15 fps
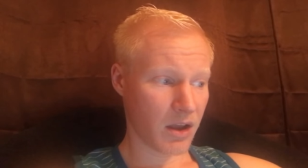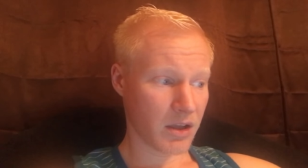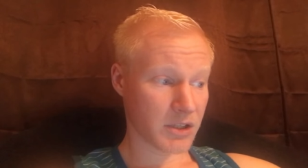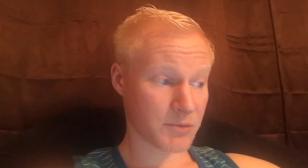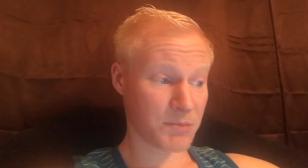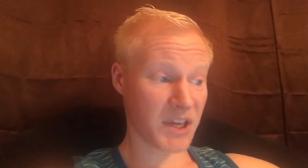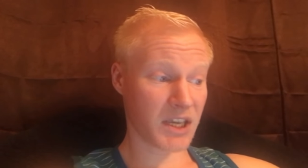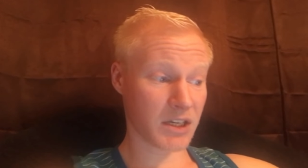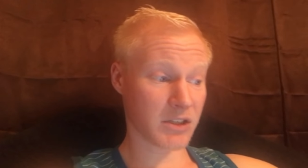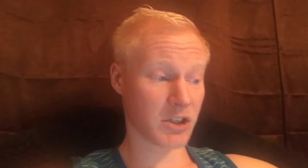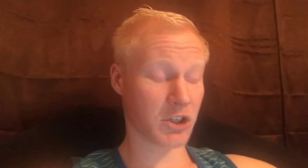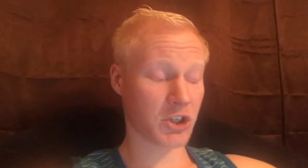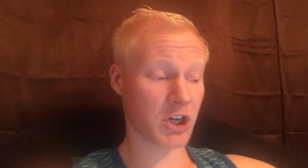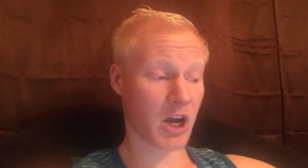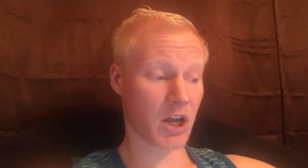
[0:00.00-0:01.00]
Speaking as a
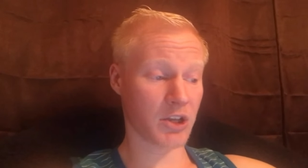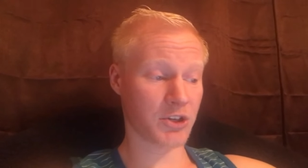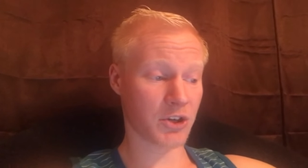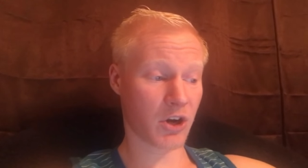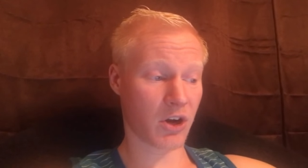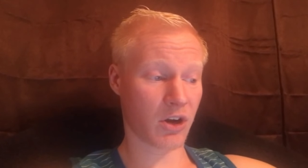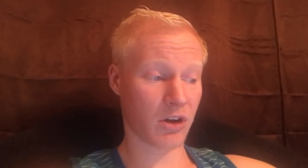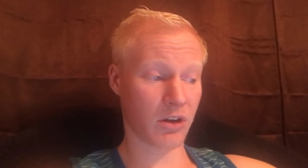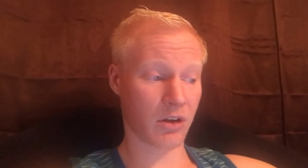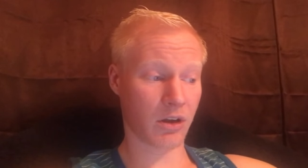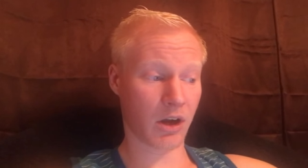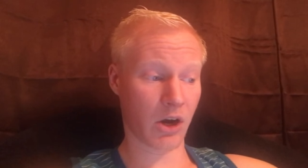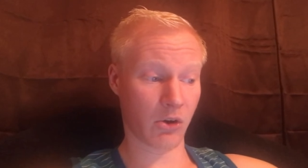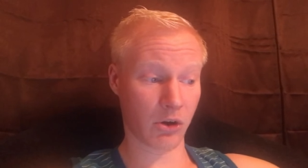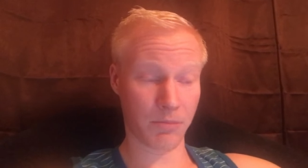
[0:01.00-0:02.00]
judge,
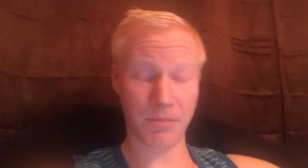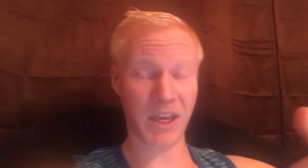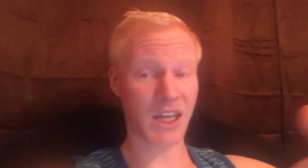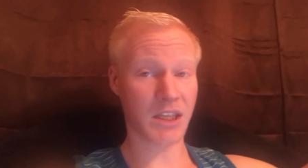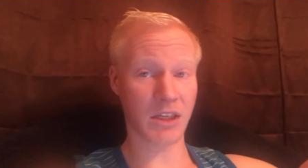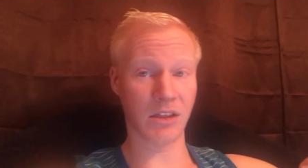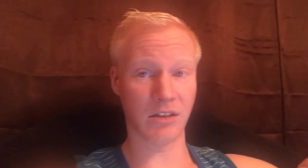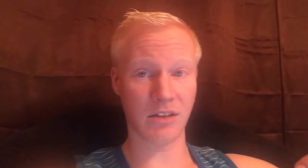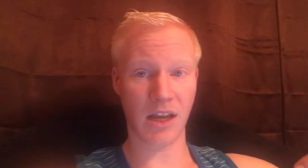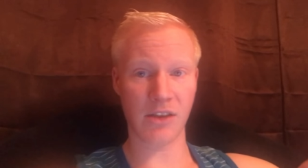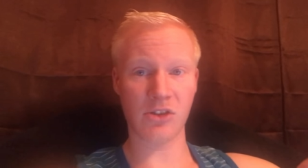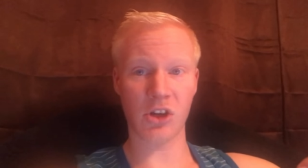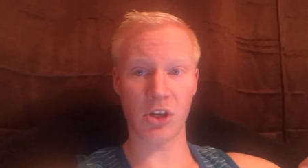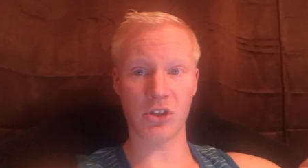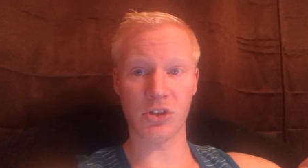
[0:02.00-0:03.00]
our opinions
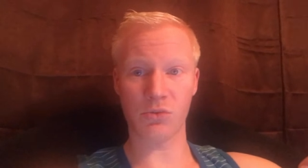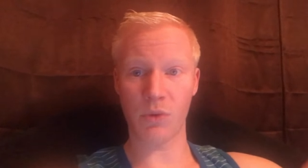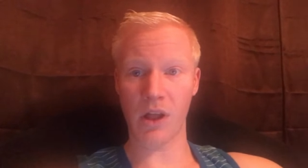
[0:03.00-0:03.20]
as judges,